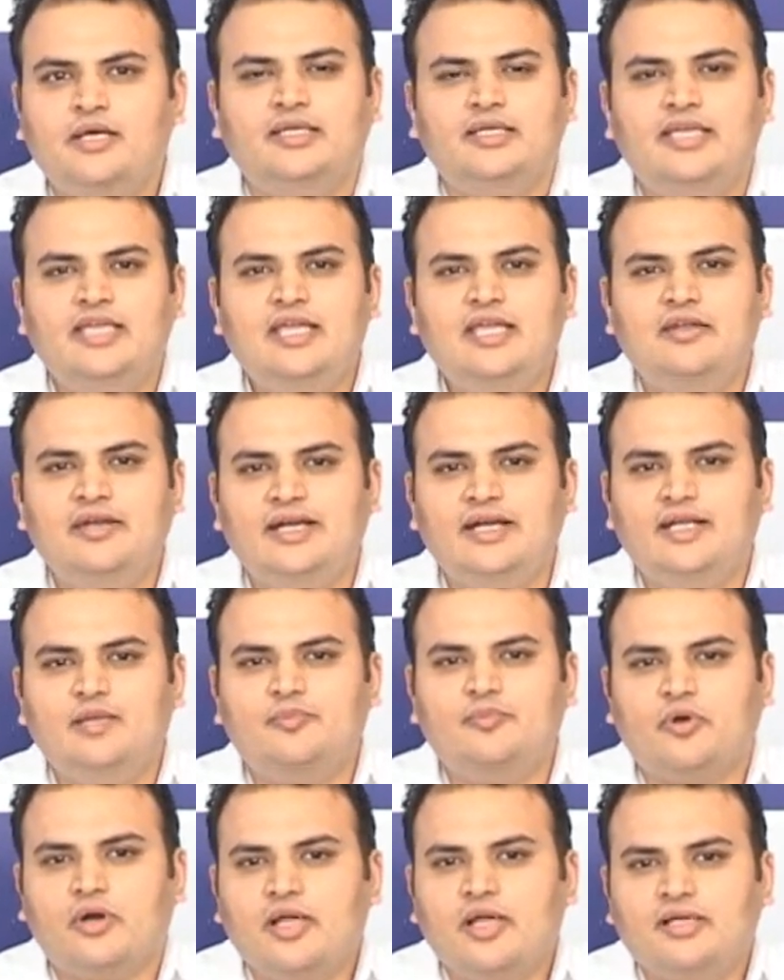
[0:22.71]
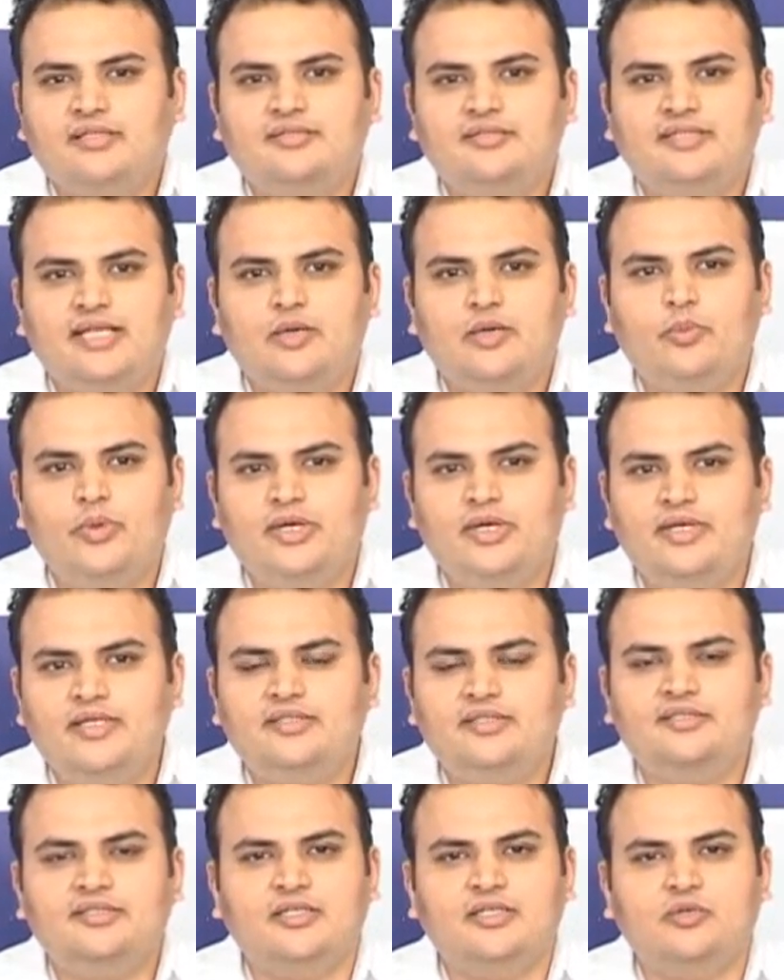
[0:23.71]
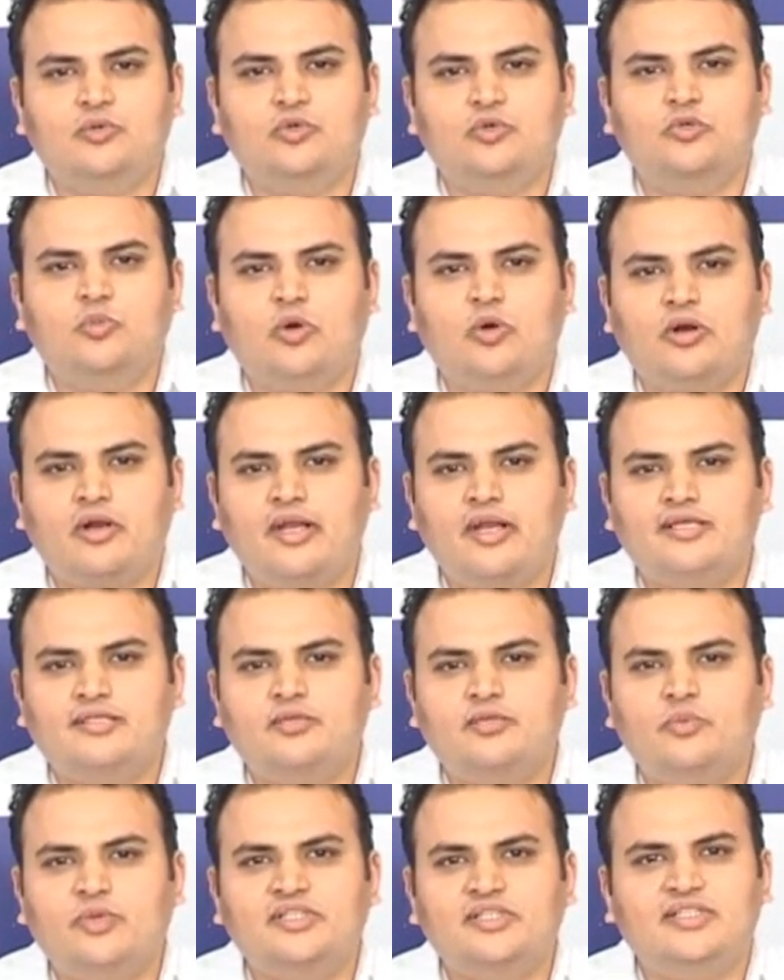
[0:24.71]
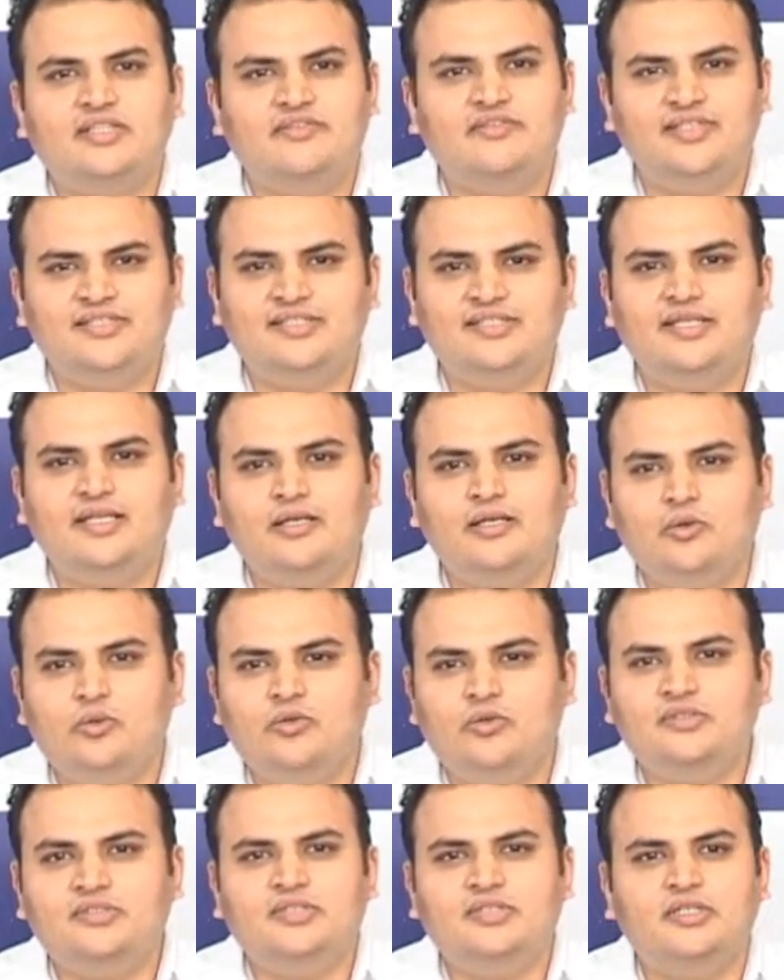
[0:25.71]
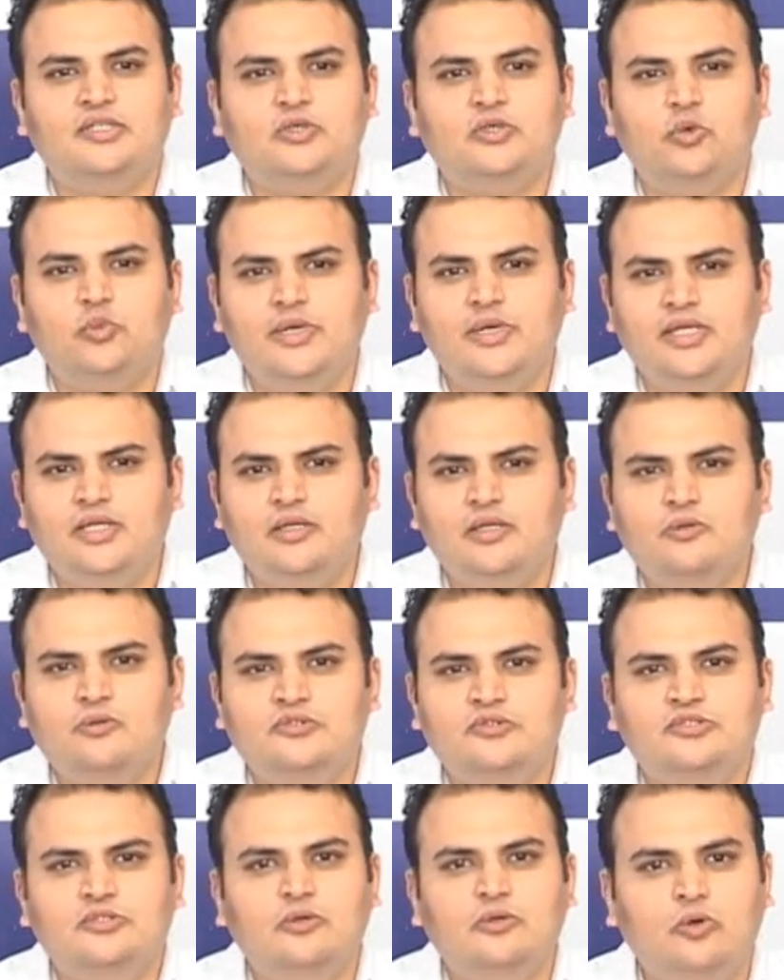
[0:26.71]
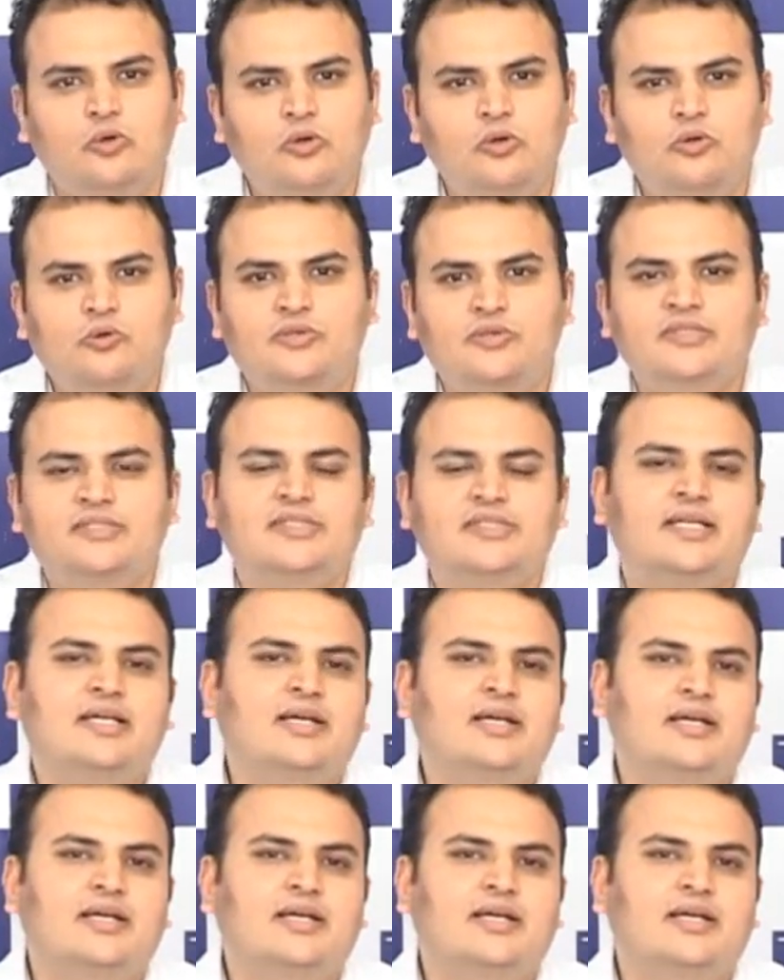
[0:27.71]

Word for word: The key retail products that witnessed uh, growth moderation were CVC loans, two-wheeler loans, gold loans,